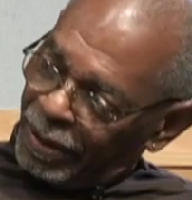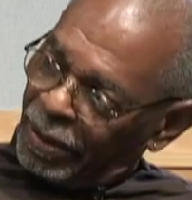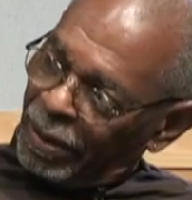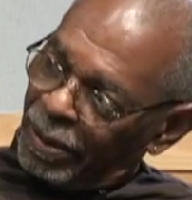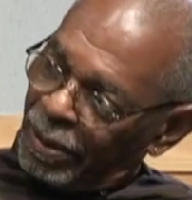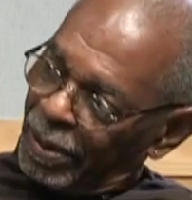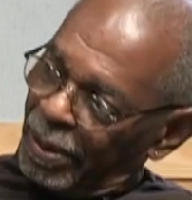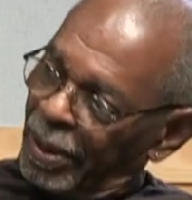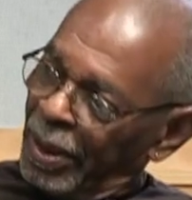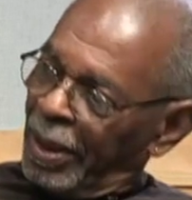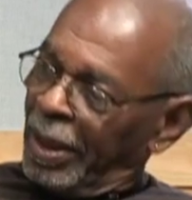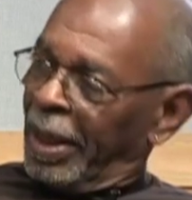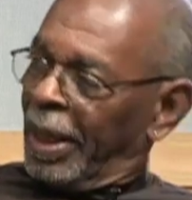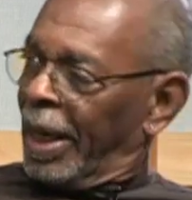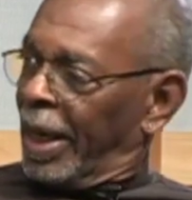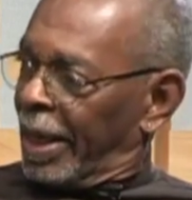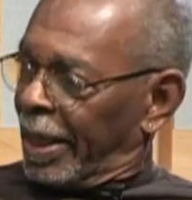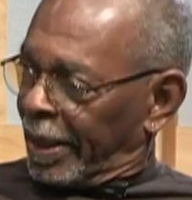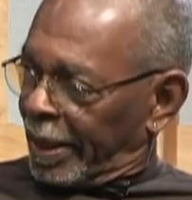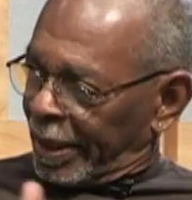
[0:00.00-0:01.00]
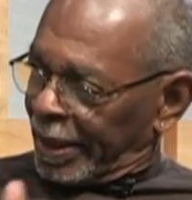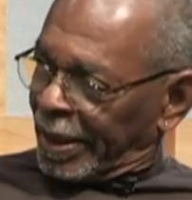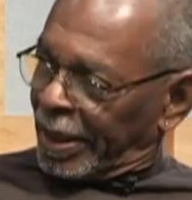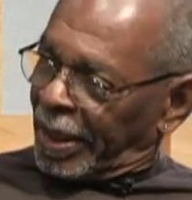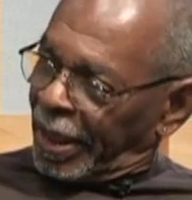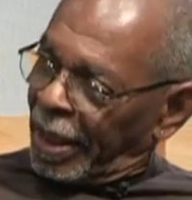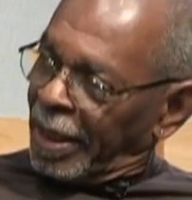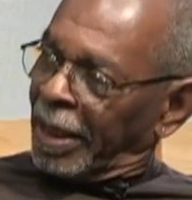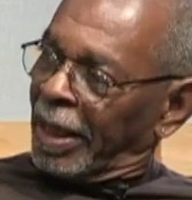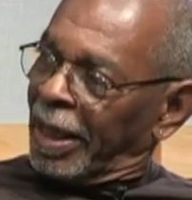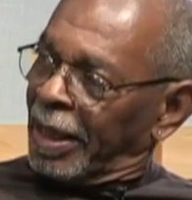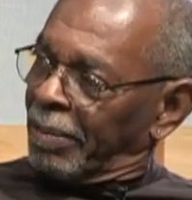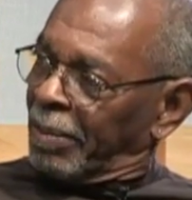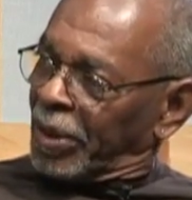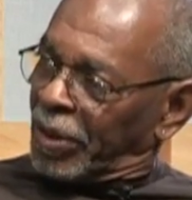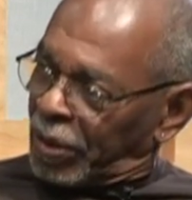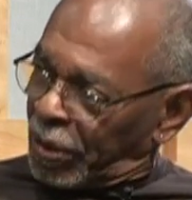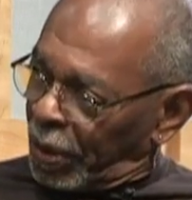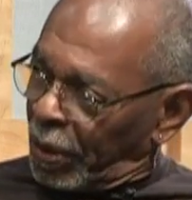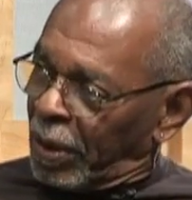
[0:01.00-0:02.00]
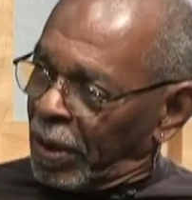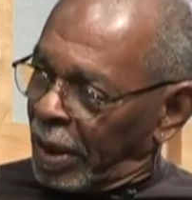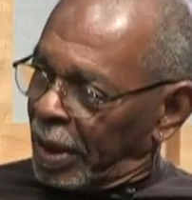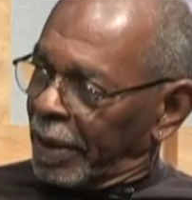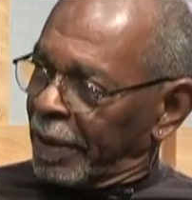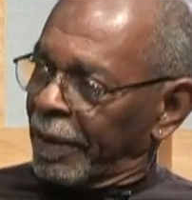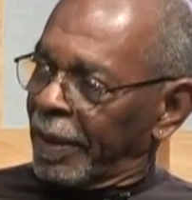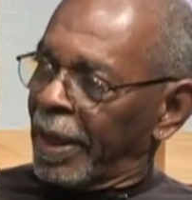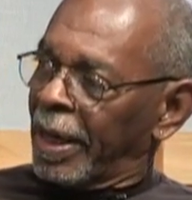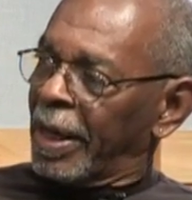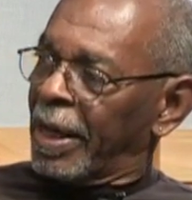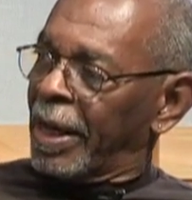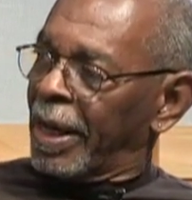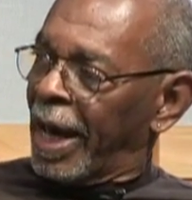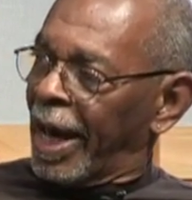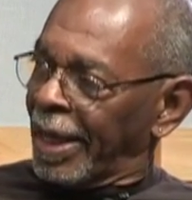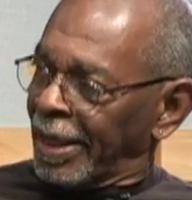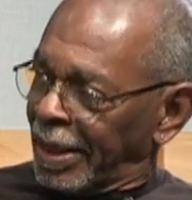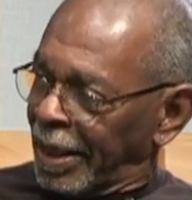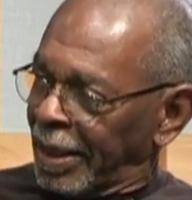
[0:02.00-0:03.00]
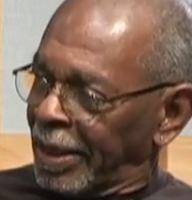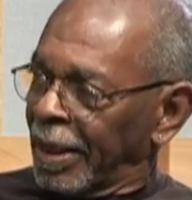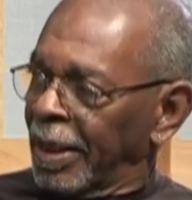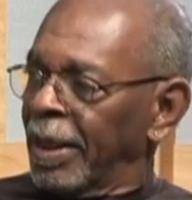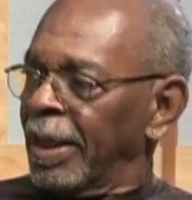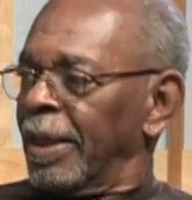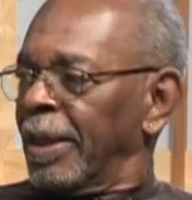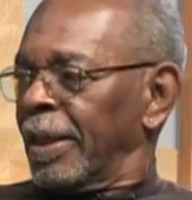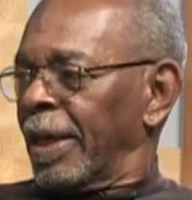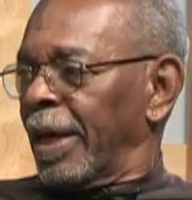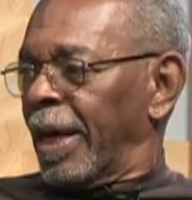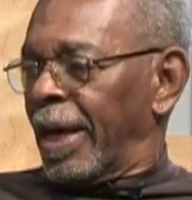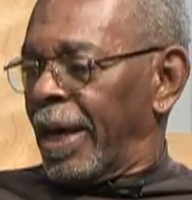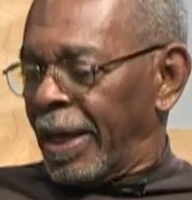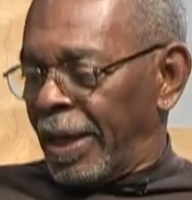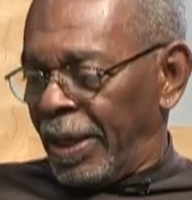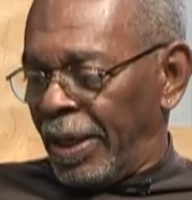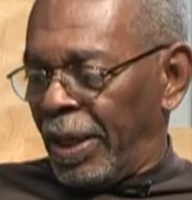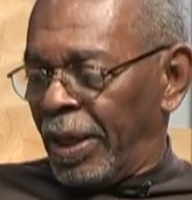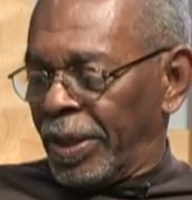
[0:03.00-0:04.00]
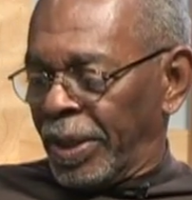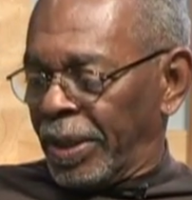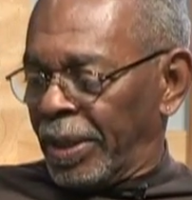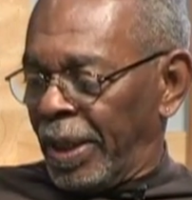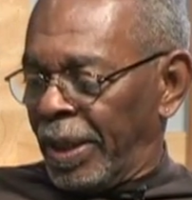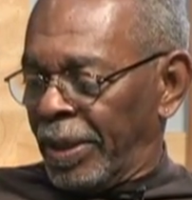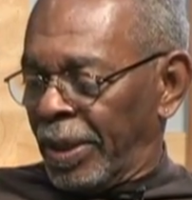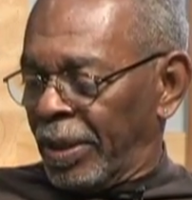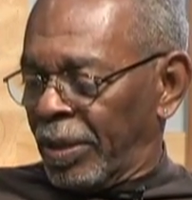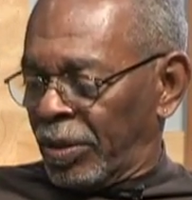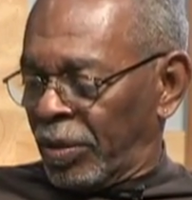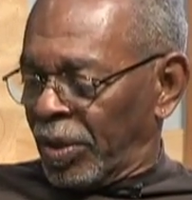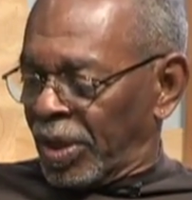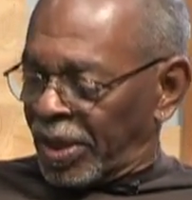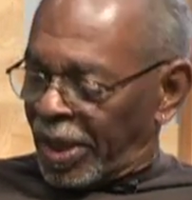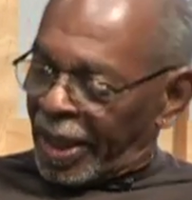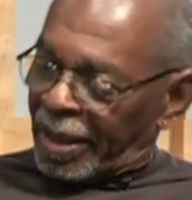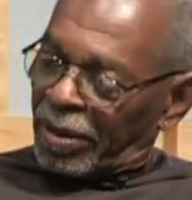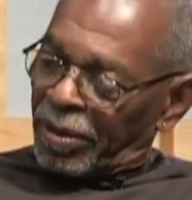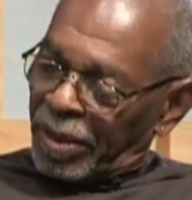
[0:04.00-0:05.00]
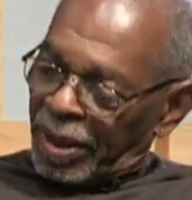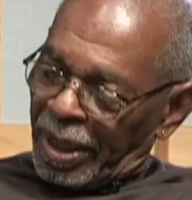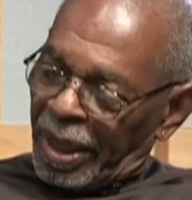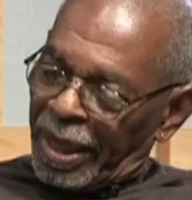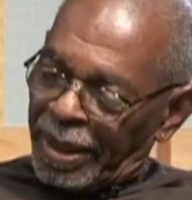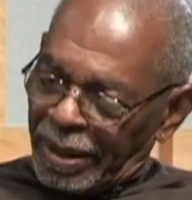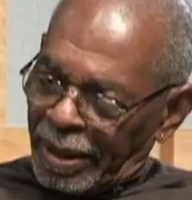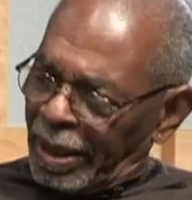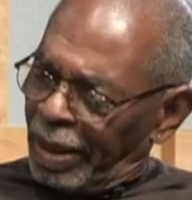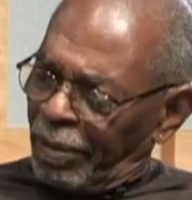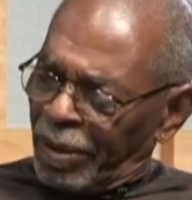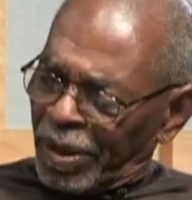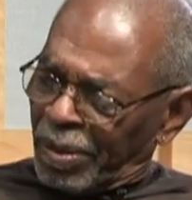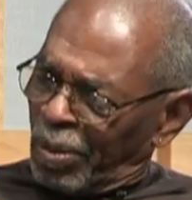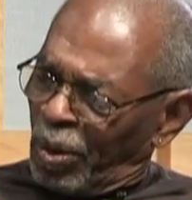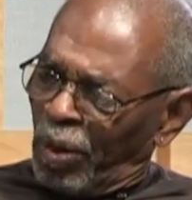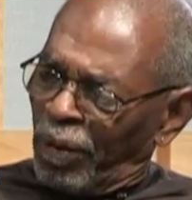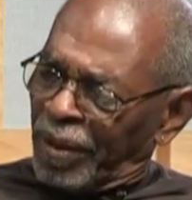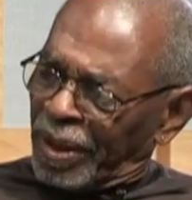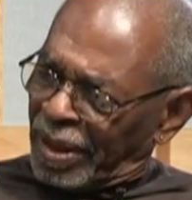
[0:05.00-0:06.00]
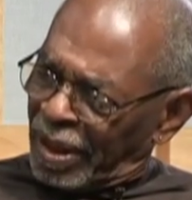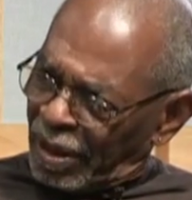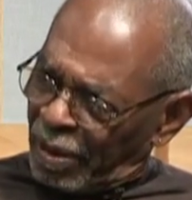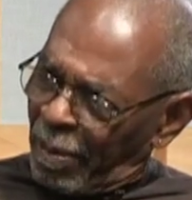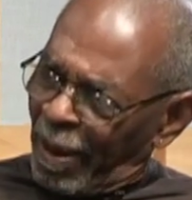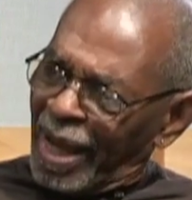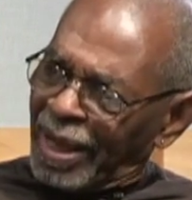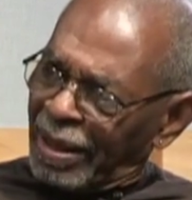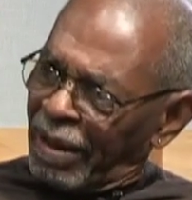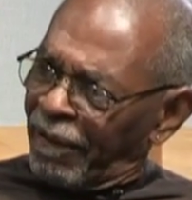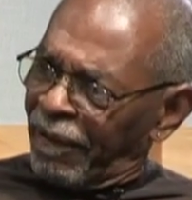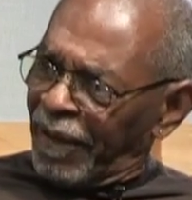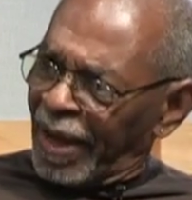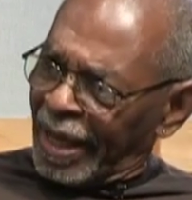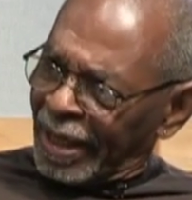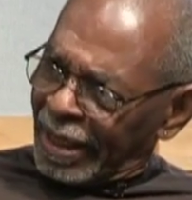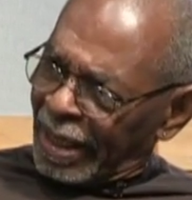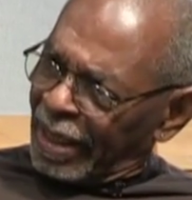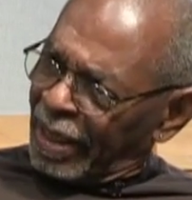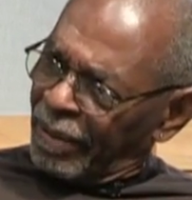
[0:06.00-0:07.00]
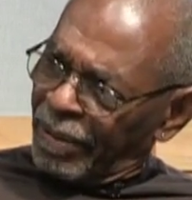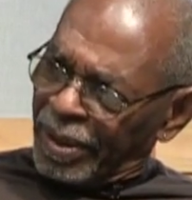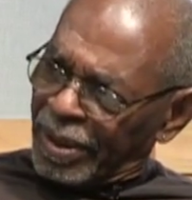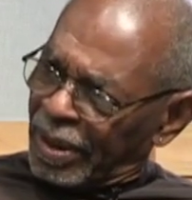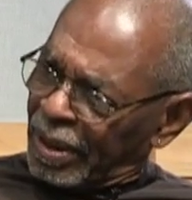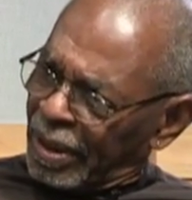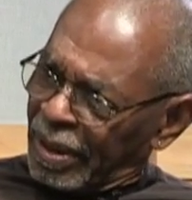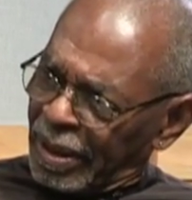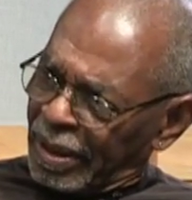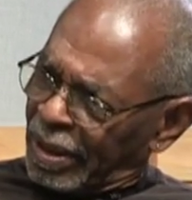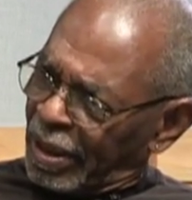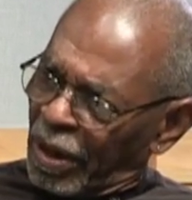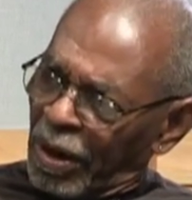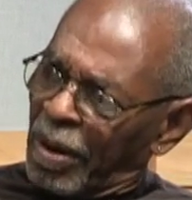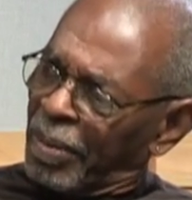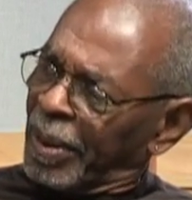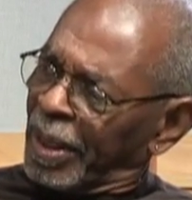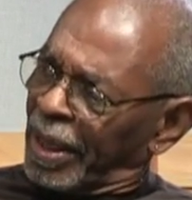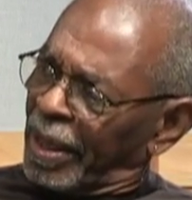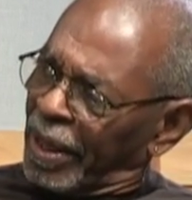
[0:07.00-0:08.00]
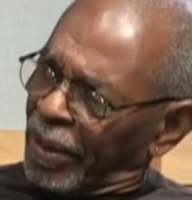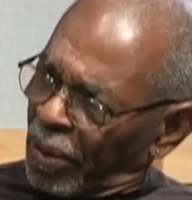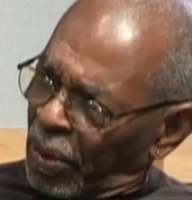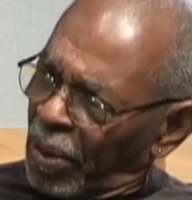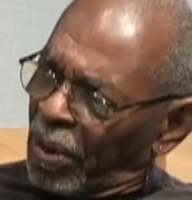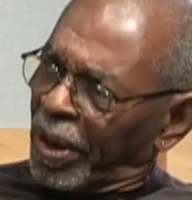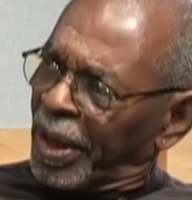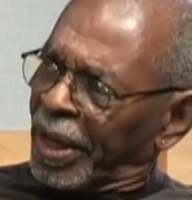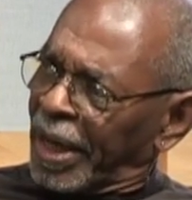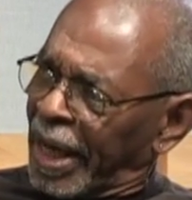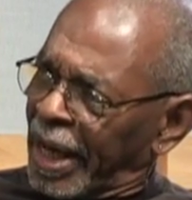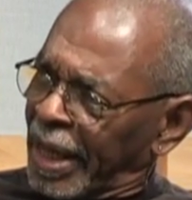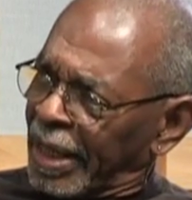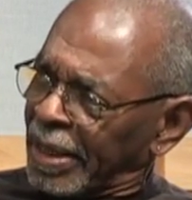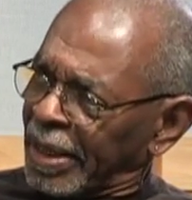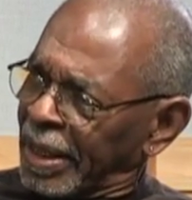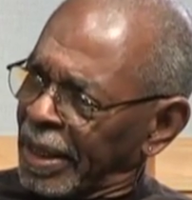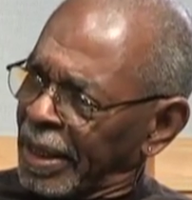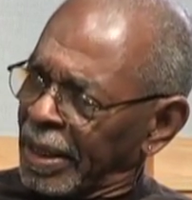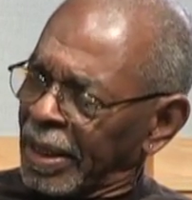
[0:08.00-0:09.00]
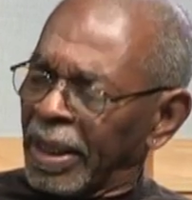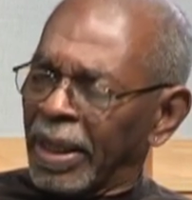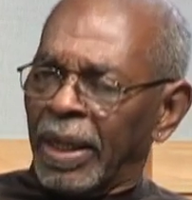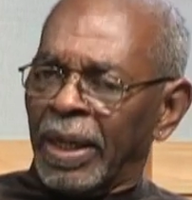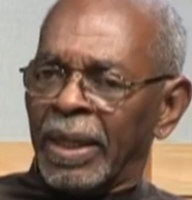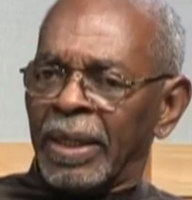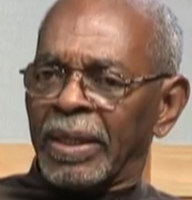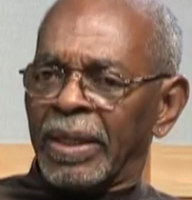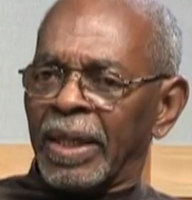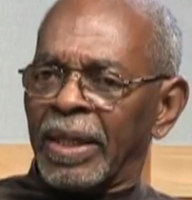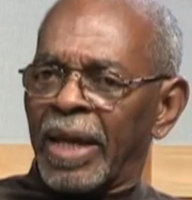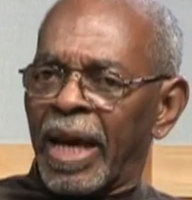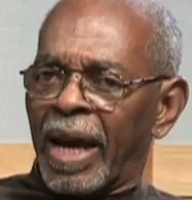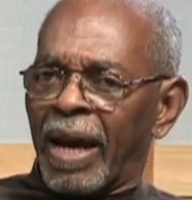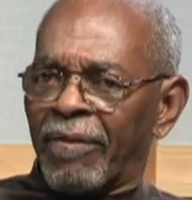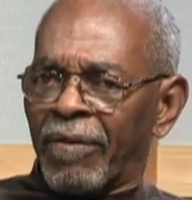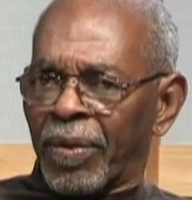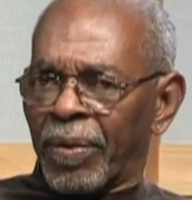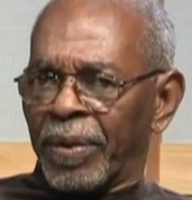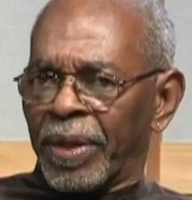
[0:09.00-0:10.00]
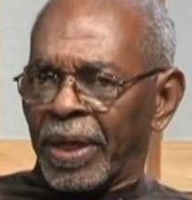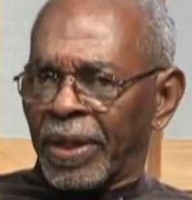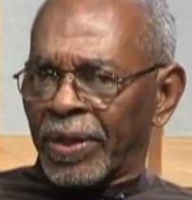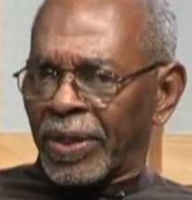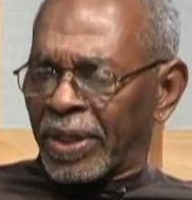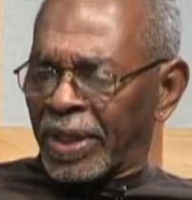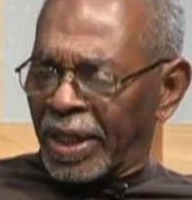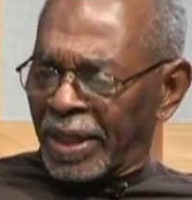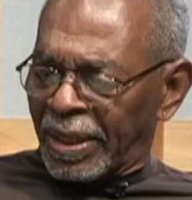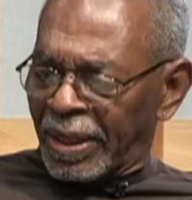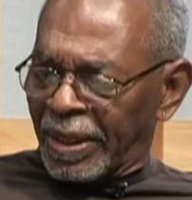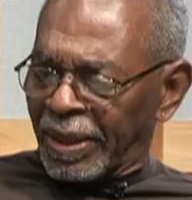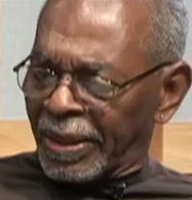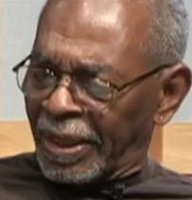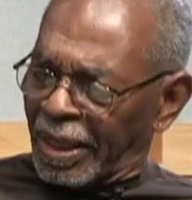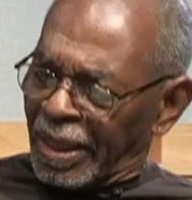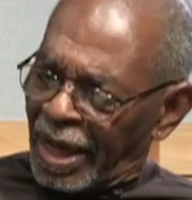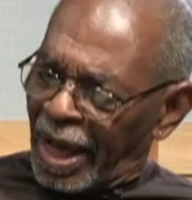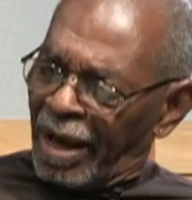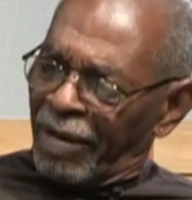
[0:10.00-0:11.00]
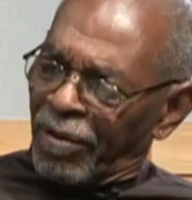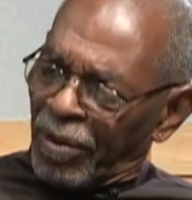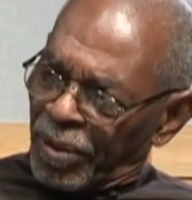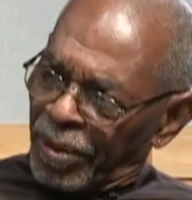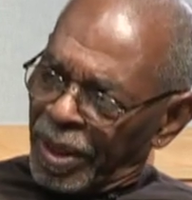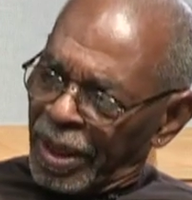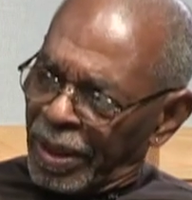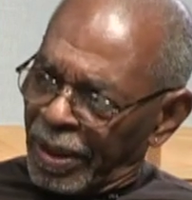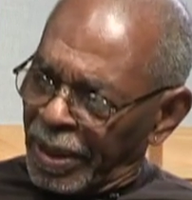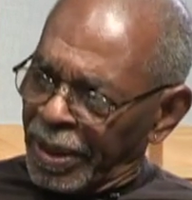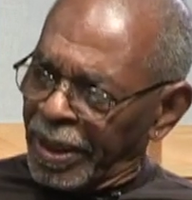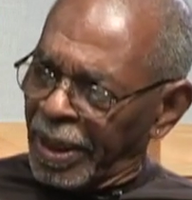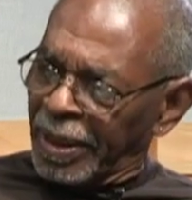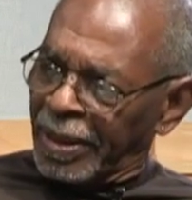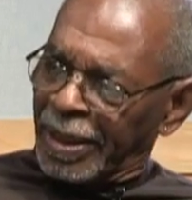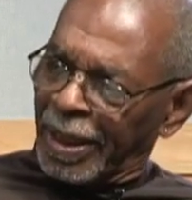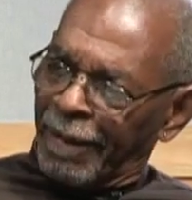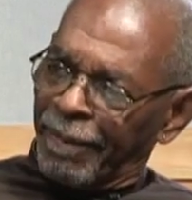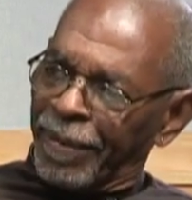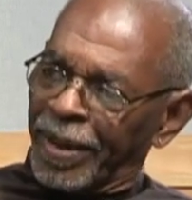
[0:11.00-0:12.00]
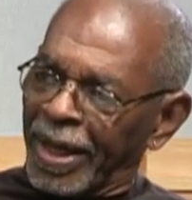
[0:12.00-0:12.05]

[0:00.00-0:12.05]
to continue and mature as it in the trajectory that it was moving, despite the fact that it was terribly unorganized and didn't have a real center, didn't have a real leadership,